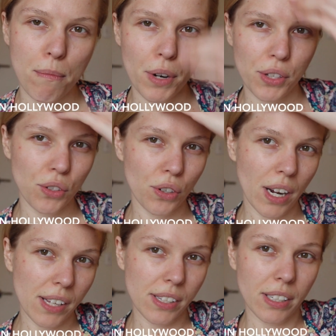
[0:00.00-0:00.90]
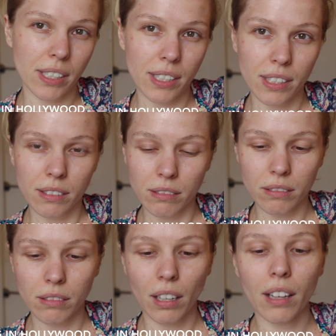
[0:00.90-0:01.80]
moisturizer,
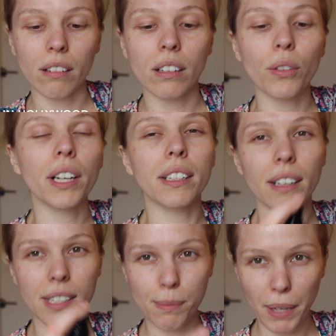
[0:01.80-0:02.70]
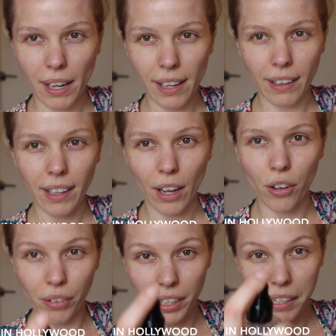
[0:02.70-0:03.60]
I don't know what it does, but I like how
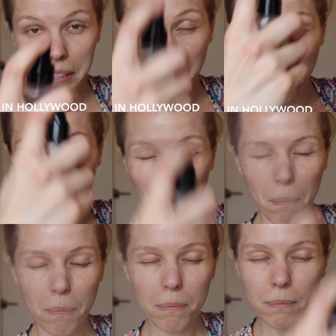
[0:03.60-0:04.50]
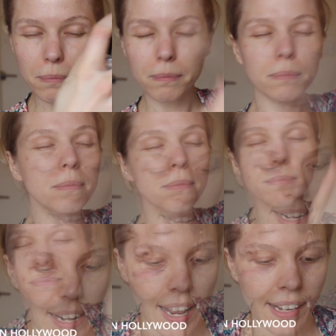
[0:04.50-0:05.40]
it feels.
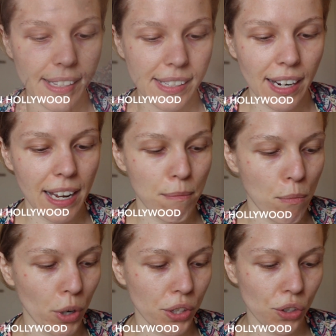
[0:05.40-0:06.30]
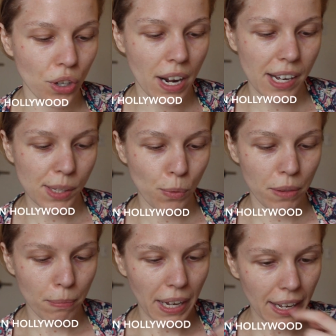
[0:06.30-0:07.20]
And next I moisturize
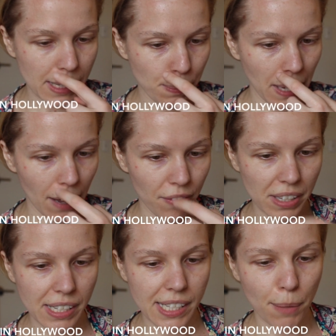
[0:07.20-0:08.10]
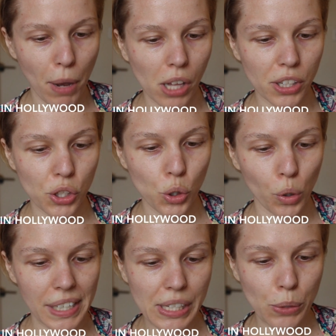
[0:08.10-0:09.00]
with my SPF. This is the Paula's
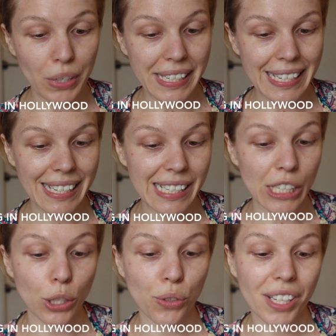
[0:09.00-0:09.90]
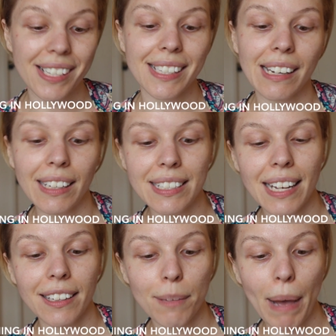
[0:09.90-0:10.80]
Choice Resist Youth Extending
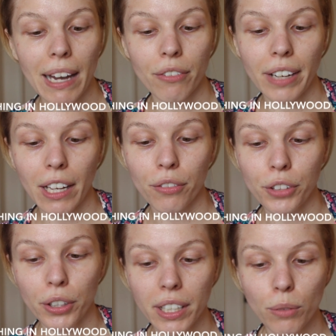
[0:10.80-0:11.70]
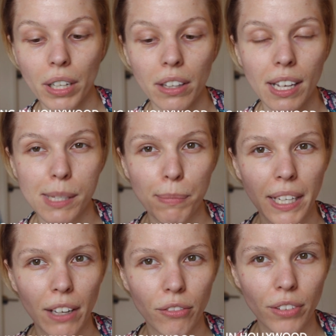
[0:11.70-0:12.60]
Daily Mattifying Fluid with
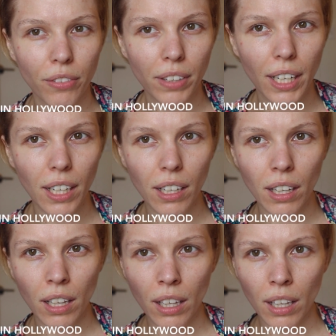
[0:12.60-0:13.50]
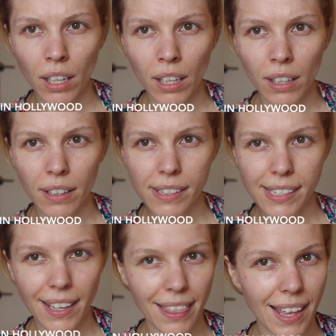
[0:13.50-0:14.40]
SPF 50. Looks
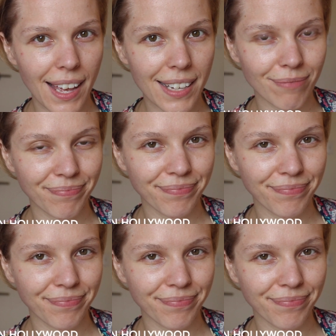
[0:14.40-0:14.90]
like that.